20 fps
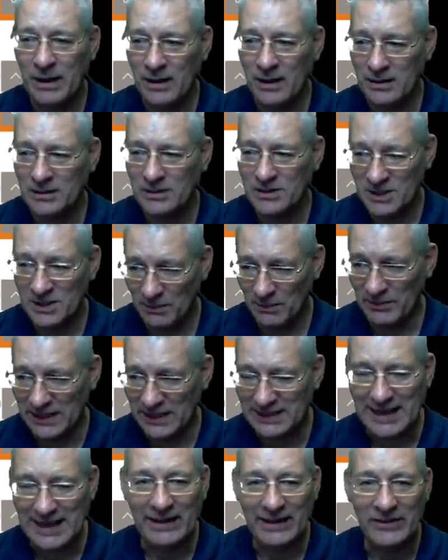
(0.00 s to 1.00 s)
something
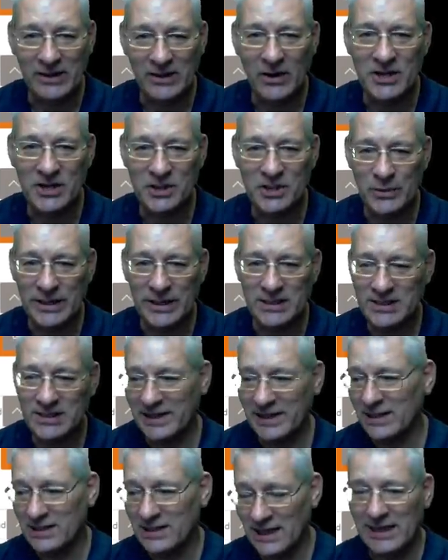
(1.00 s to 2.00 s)
down the I squared C.
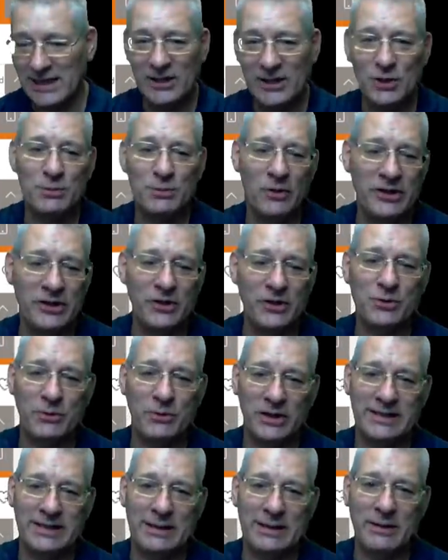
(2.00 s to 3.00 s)
It's like use my use my
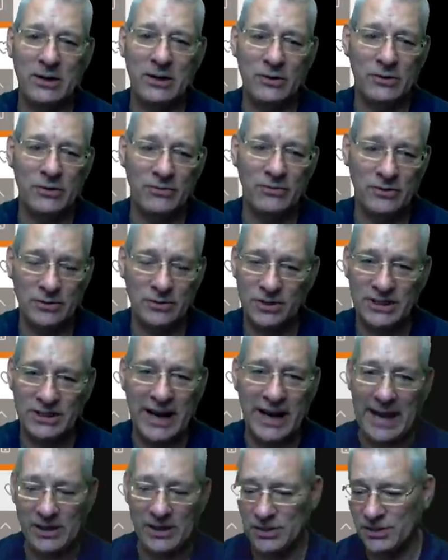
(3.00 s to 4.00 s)
demo
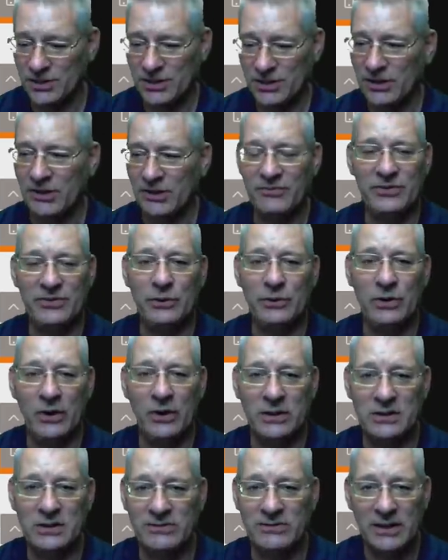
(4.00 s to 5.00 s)
sketch. It's only a few
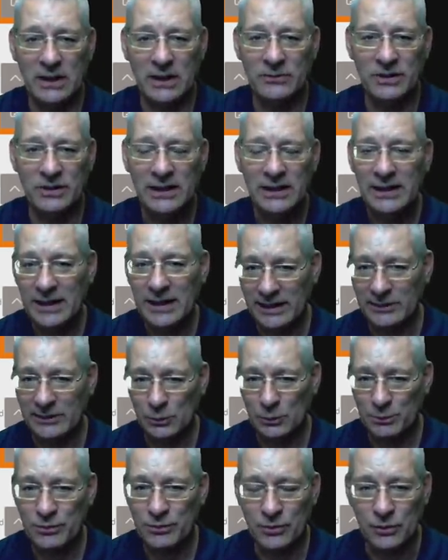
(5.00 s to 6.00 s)
lines of code, and it'll
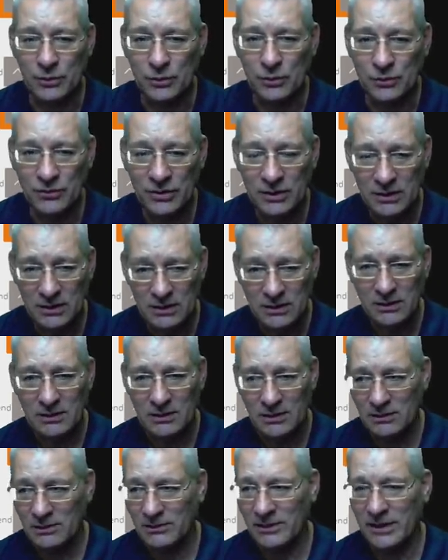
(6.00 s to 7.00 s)
prove
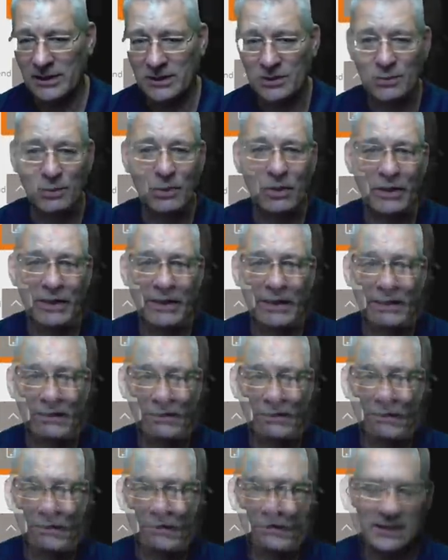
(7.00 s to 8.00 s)
that it's working.
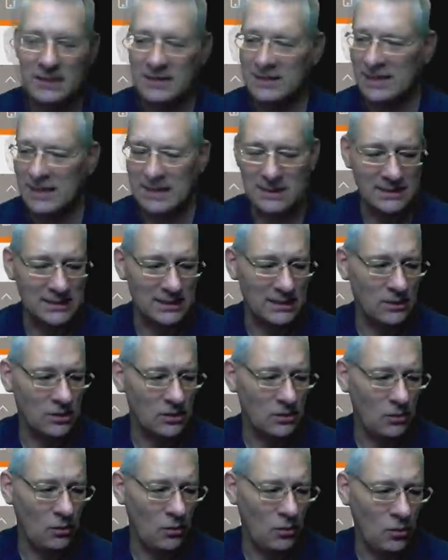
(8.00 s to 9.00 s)
I guess that's uh,
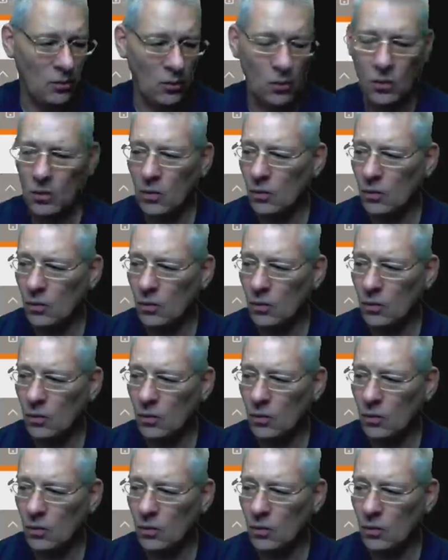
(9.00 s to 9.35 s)
all